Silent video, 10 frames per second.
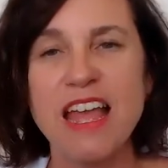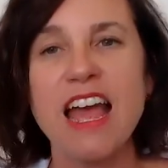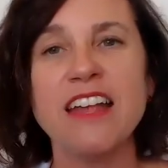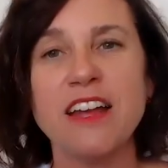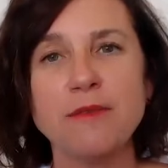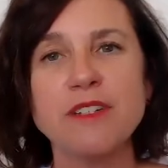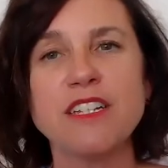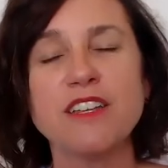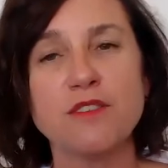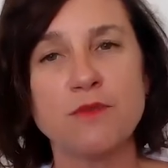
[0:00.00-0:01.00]
And I would
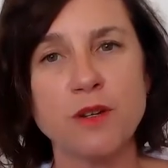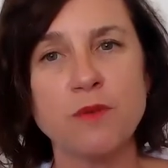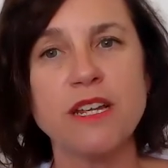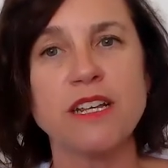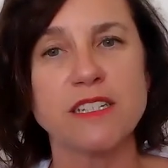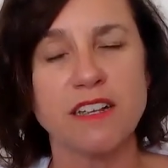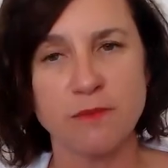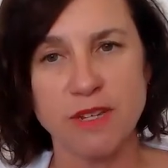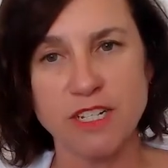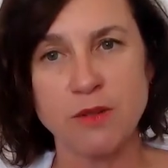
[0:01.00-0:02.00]
say 3 weeks of
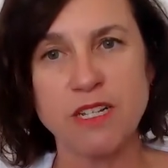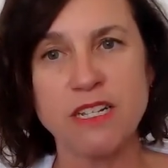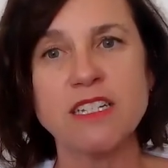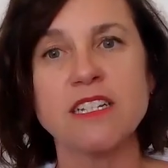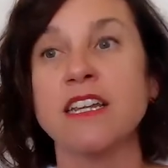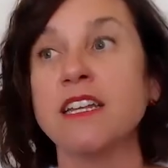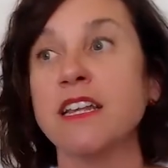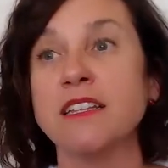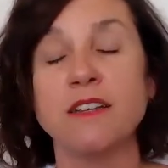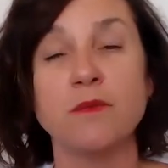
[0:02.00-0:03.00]
me doing this.
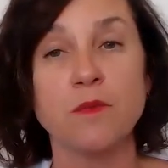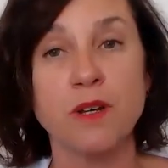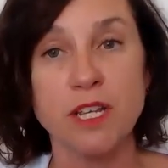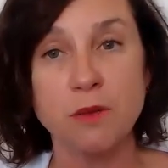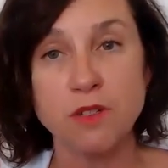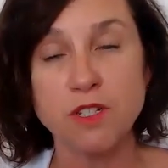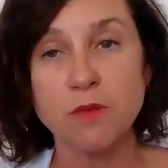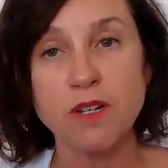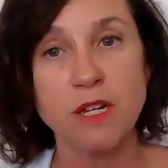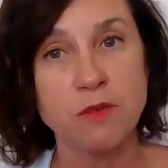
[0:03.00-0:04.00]
And then what he was
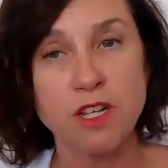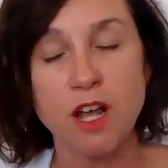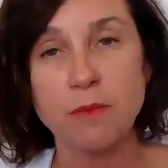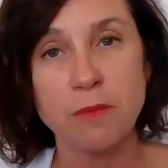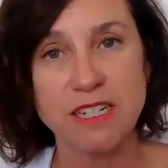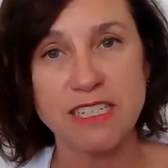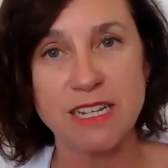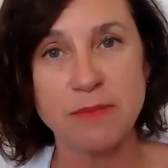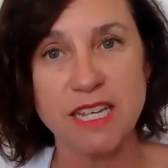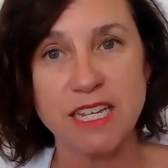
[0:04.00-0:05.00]
doing, he was complimenting
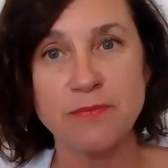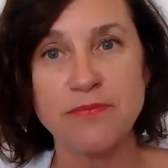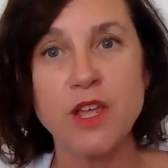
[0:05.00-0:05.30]
me.